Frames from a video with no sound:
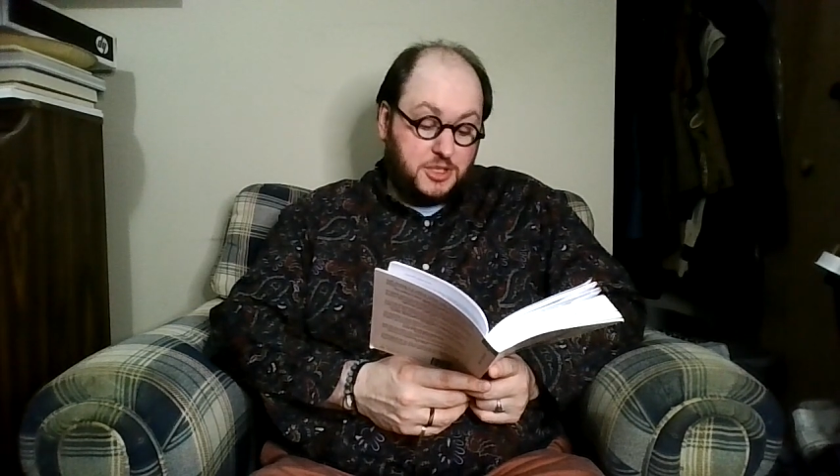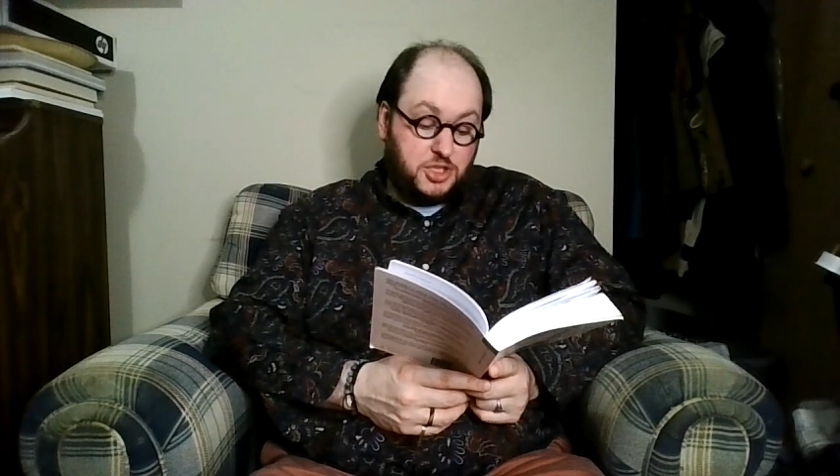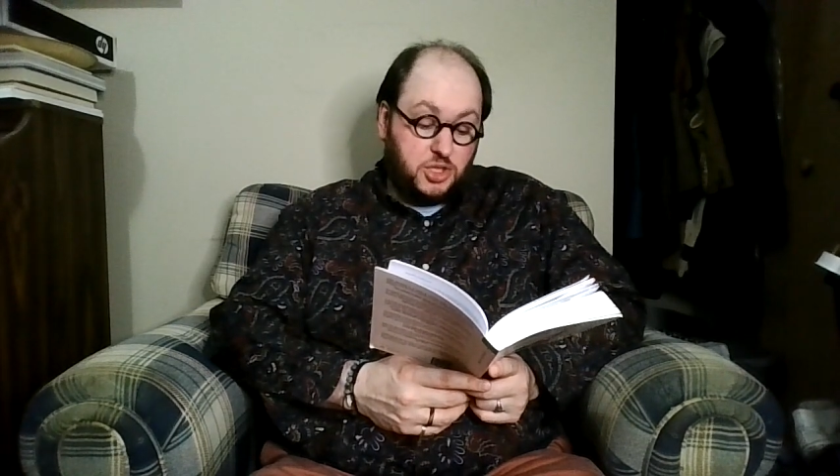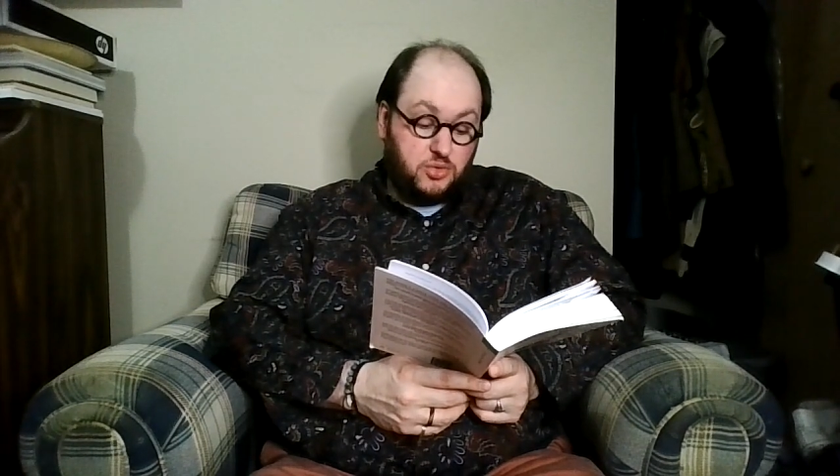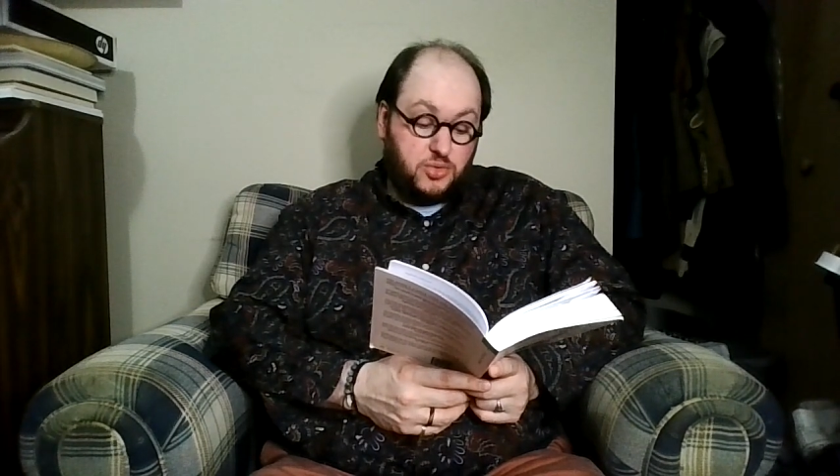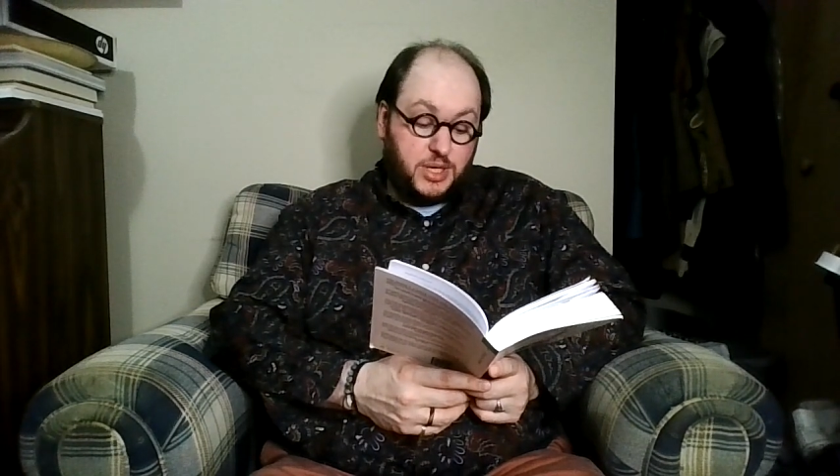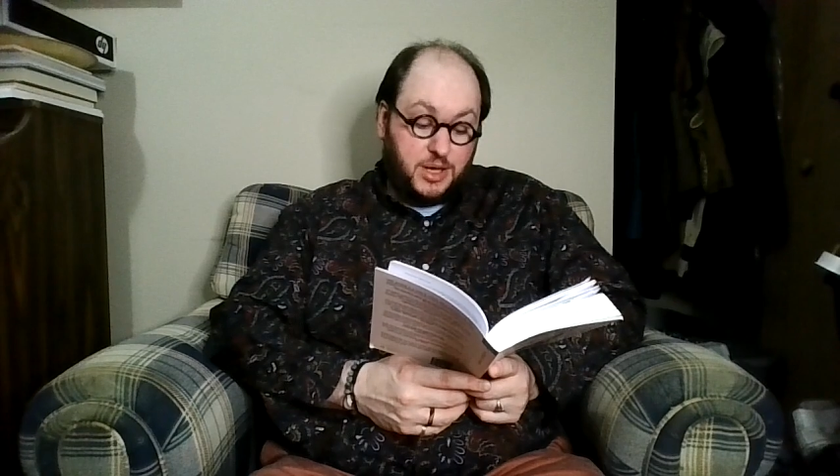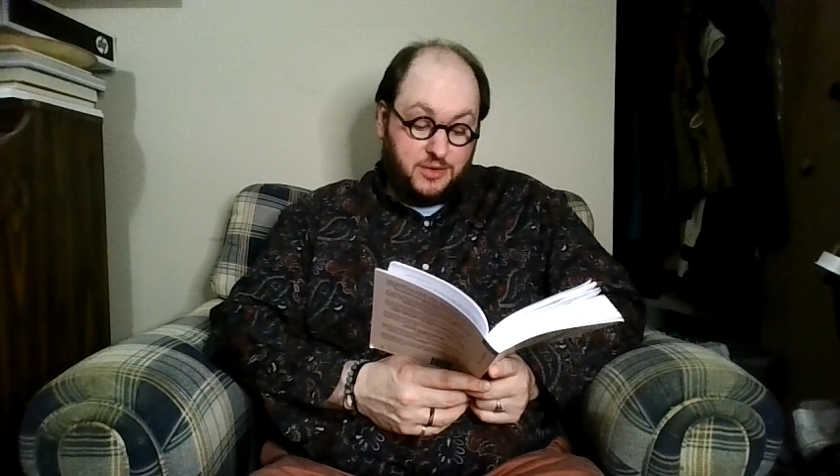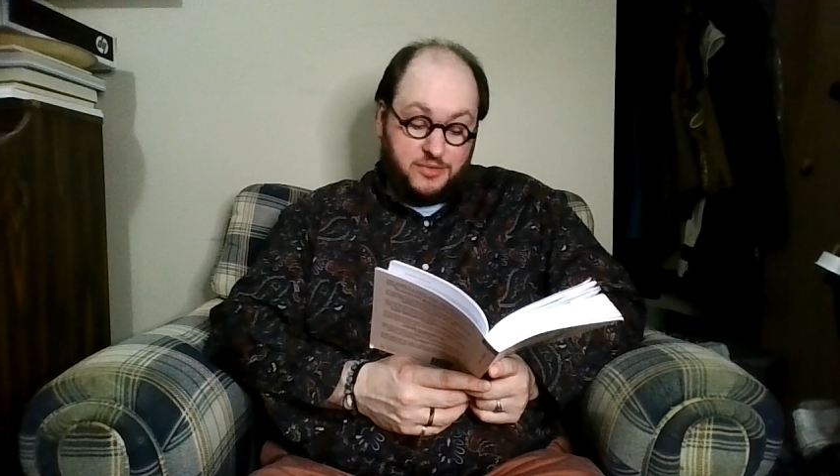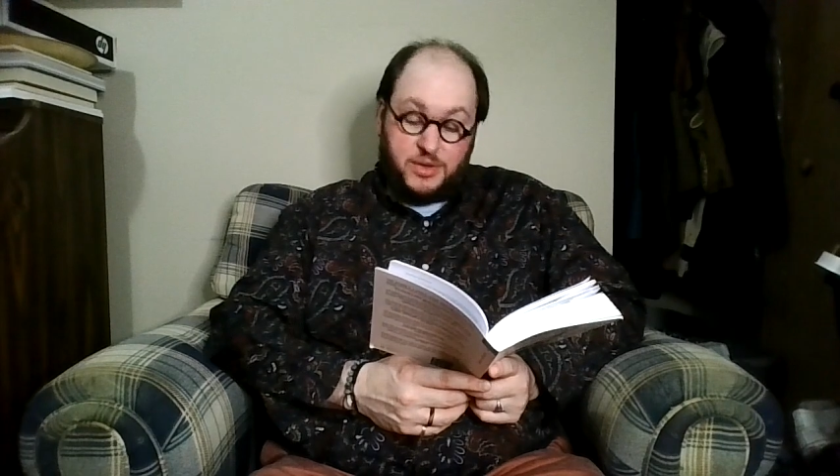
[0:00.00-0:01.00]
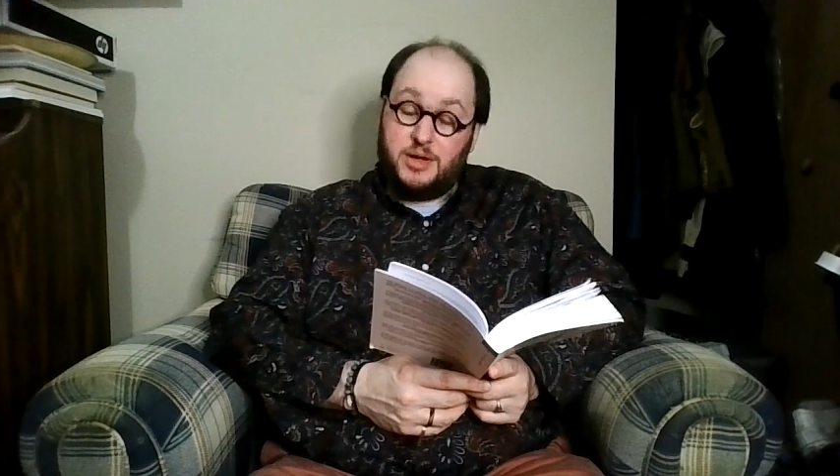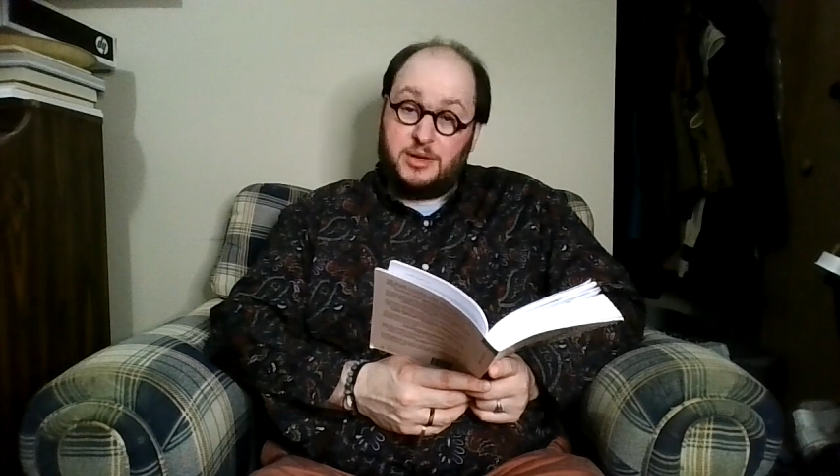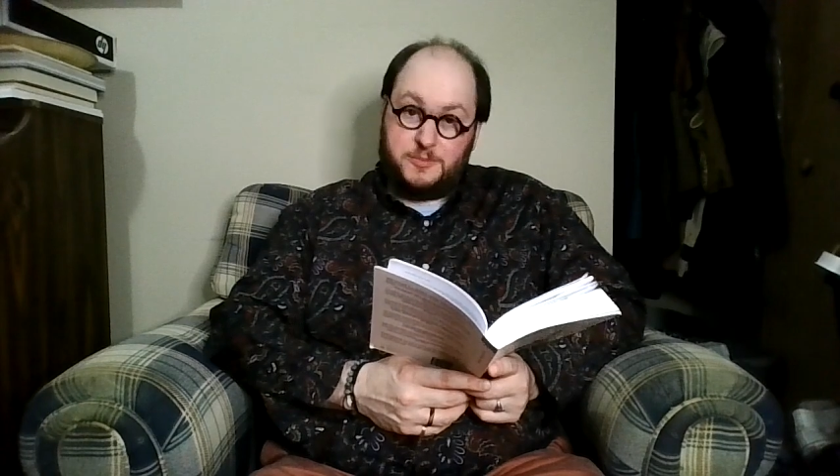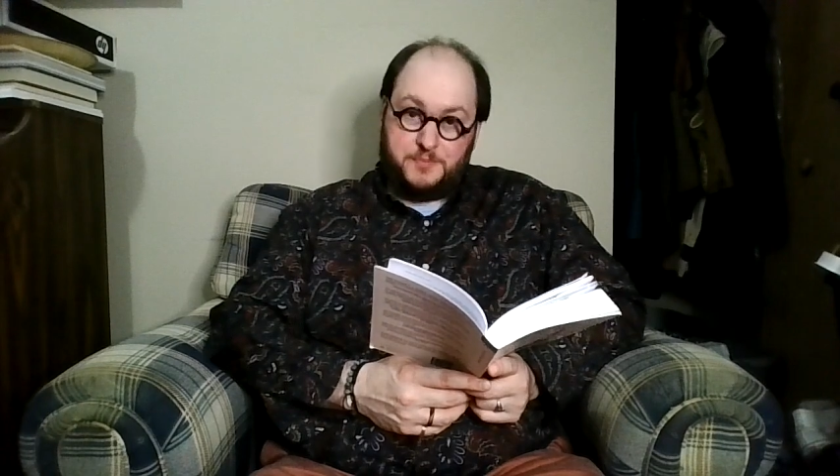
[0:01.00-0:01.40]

the children of